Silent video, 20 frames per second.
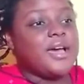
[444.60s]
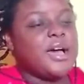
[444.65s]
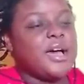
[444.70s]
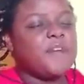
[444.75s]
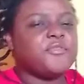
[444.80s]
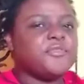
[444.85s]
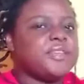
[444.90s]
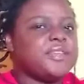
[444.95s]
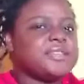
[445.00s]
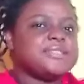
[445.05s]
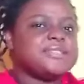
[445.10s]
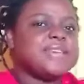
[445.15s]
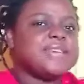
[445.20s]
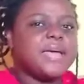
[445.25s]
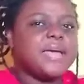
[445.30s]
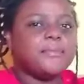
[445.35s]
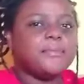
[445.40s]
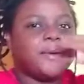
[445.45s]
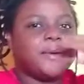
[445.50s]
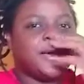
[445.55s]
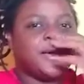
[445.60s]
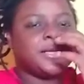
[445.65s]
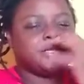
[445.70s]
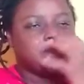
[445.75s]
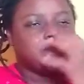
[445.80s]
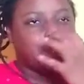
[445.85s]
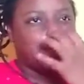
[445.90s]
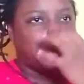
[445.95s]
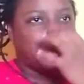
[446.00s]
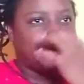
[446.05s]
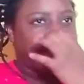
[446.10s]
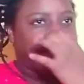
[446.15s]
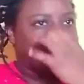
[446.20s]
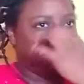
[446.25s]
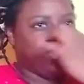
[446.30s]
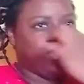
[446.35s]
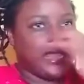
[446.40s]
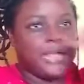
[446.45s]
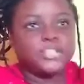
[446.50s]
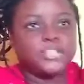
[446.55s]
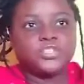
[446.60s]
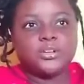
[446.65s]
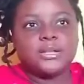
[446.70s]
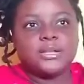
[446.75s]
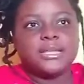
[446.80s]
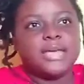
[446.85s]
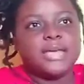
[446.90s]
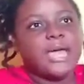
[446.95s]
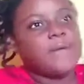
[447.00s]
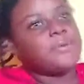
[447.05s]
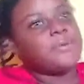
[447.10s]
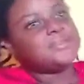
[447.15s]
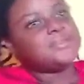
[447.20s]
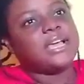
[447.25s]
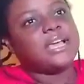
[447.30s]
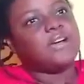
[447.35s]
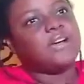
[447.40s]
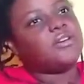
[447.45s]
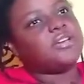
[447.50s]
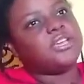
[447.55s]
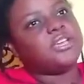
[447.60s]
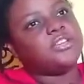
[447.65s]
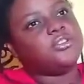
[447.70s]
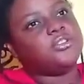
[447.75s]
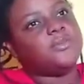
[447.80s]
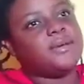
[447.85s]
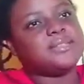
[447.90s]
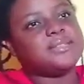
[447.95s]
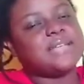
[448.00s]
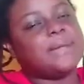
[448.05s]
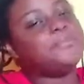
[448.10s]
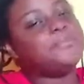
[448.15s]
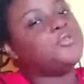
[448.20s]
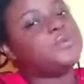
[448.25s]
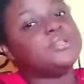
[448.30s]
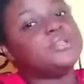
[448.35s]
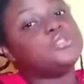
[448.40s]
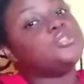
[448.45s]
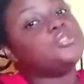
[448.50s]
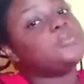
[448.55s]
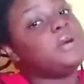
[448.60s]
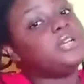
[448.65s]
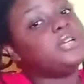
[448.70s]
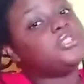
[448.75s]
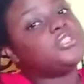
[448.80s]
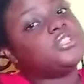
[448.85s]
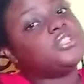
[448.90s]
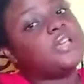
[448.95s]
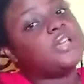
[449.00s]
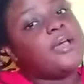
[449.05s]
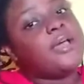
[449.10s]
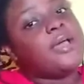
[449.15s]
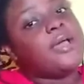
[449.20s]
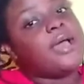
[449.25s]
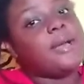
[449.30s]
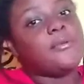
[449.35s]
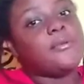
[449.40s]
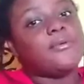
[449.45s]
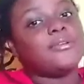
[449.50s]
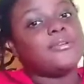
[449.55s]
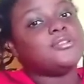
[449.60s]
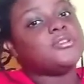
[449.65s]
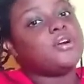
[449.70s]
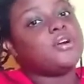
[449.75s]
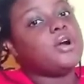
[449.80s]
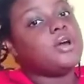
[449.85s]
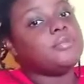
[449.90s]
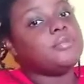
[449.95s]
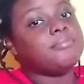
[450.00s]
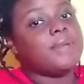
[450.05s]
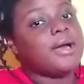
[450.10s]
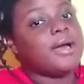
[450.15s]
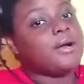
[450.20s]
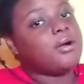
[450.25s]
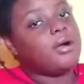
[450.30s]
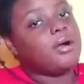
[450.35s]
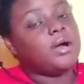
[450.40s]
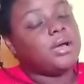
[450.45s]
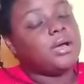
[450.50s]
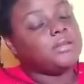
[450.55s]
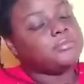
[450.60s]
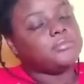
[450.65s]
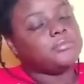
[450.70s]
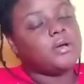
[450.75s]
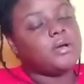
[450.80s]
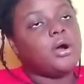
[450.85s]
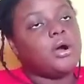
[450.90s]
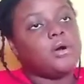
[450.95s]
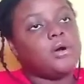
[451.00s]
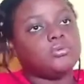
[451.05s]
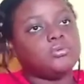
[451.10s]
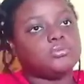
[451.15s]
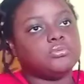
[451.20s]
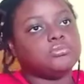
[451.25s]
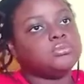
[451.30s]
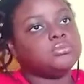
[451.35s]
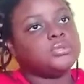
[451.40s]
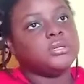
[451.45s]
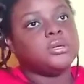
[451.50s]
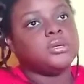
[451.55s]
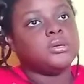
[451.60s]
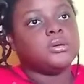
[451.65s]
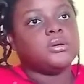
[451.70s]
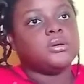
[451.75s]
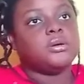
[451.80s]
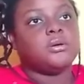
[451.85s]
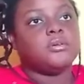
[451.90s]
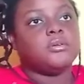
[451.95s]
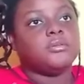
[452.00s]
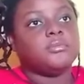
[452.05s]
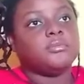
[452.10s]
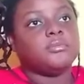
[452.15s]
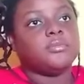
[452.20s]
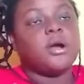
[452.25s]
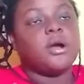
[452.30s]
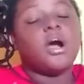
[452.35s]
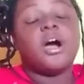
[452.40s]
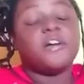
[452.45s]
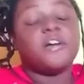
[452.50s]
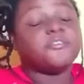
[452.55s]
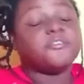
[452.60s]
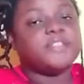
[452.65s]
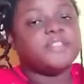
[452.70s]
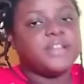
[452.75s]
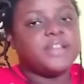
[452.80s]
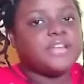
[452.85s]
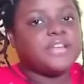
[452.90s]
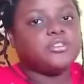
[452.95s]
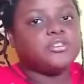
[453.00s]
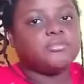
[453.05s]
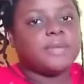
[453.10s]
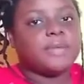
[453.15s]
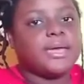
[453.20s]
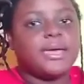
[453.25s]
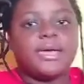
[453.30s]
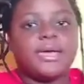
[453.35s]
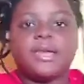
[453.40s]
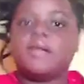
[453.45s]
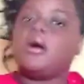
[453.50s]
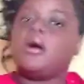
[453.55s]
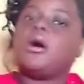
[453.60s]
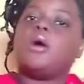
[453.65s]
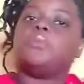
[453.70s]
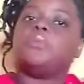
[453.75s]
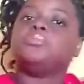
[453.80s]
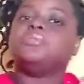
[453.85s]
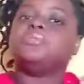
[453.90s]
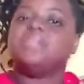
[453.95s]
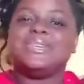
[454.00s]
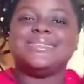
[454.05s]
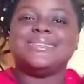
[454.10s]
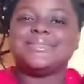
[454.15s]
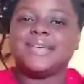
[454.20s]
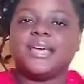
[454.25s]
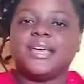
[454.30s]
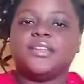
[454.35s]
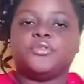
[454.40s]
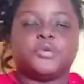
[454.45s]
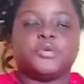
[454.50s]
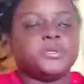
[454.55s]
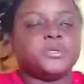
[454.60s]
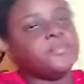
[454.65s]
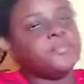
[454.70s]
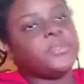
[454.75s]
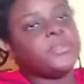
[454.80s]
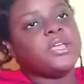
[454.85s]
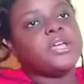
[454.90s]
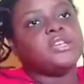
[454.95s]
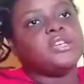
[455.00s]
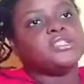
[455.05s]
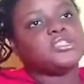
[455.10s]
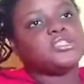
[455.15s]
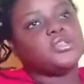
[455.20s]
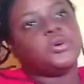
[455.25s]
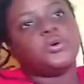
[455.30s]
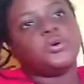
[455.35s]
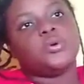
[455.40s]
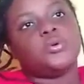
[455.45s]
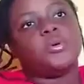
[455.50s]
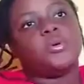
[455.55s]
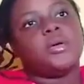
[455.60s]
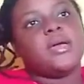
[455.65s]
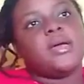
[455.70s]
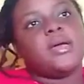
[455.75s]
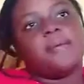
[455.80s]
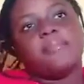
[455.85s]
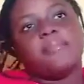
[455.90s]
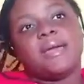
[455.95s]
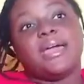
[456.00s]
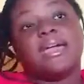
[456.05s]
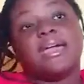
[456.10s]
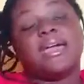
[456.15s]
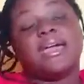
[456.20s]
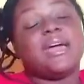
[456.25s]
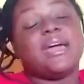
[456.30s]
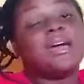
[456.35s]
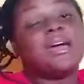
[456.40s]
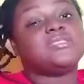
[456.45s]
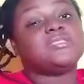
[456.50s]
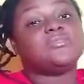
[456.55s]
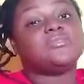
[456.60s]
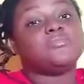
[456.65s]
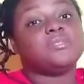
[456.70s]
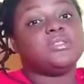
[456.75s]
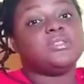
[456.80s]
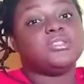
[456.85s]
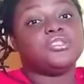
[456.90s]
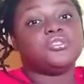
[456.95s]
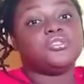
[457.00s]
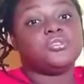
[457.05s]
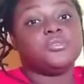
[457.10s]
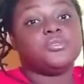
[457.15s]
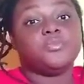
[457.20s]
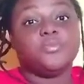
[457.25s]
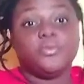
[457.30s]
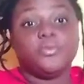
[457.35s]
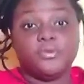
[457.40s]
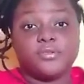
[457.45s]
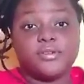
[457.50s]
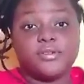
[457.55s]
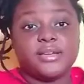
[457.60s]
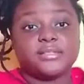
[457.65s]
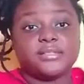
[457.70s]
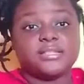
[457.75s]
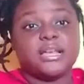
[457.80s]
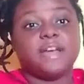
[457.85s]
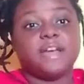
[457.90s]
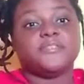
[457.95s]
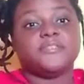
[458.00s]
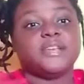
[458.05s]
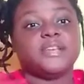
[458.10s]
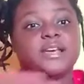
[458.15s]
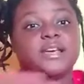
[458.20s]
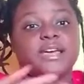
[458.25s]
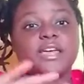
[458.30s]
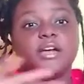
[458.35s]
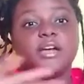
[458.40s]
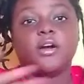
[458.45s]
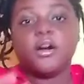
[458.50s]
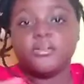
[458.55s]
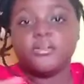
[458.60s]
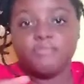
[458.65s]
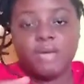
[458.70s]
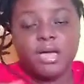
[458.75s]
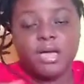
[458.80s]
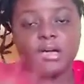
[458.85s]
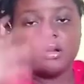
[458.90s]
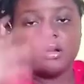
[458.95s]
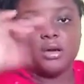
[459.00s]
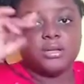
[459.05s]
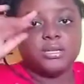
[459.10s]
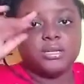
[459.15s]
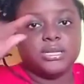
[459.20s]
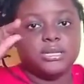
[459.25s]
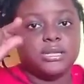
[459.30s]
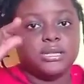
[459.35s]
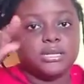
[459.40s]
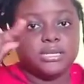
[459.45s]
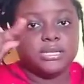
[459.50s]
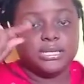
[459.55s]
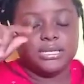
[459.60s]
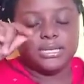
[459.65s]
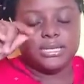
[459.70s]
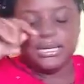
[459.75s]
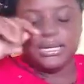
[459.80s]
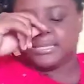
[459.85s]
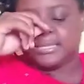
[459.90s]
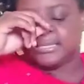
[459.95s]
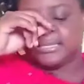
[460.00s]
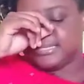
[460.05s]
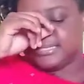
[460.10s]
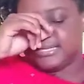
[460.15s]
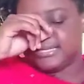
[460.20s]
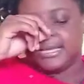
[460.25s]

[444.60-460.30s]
after time passed by, naturally I was like, okay, you know what, I'm doing too much. I'm going to cut back on how often I do my hair and how neat I do it. So my hair has really shown progress after I cut back on the neatness.